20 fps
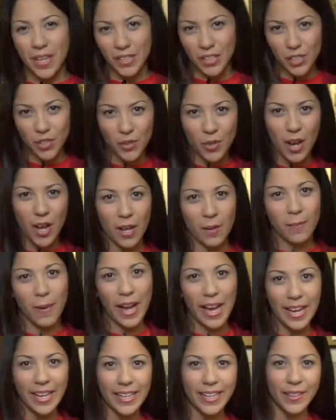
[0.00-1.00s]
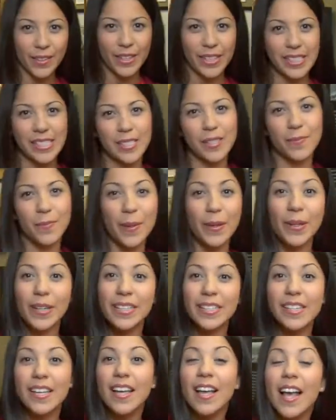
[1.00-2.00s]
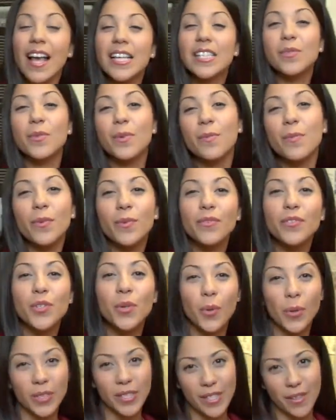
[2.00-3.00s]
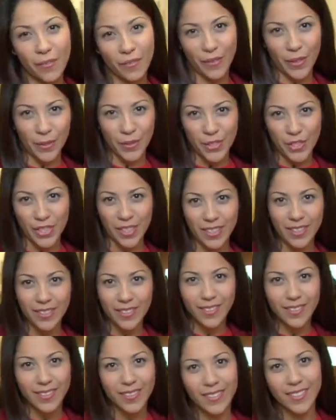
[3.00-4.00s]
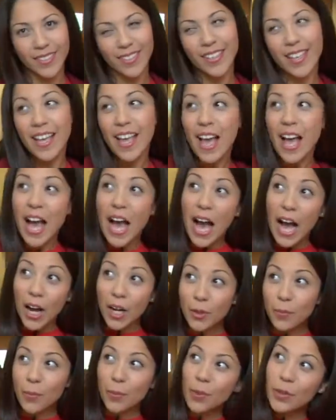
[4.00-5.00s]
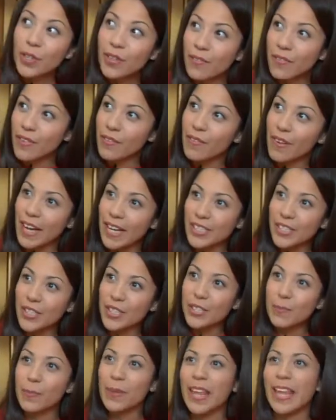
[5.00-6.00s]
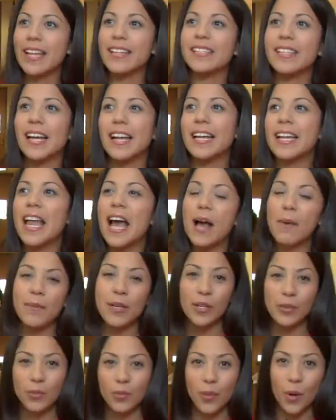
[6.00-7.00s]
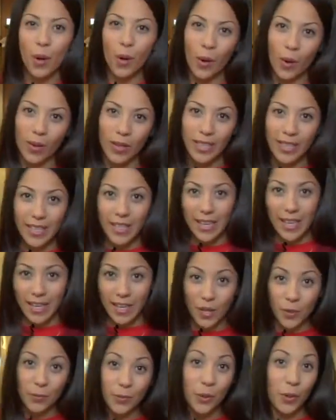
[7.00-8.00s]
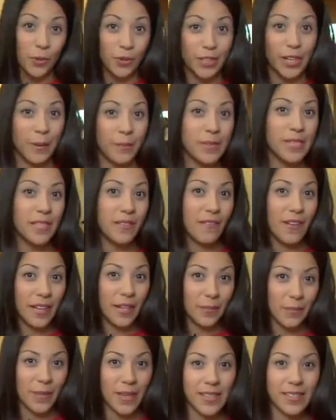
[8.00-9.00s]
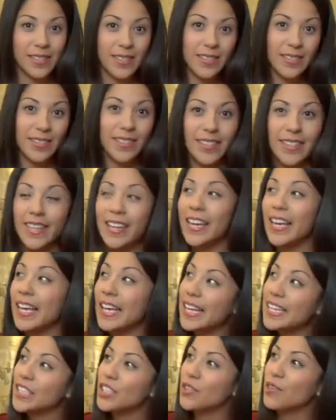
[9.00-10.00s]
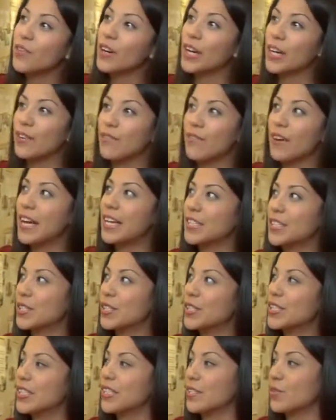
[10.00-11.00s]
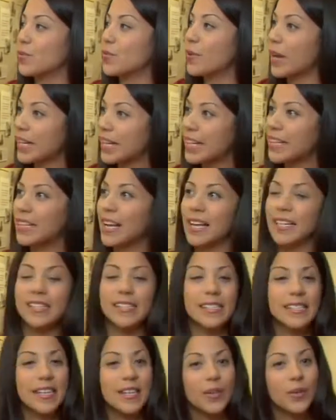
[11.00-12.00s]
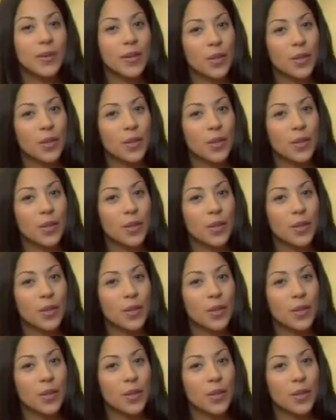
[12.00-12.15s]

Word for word: that strong pioneering spirit as we move toward the future. Our board of advisors play a dynamic role in our program's development. Each of our advisors is a recognized leader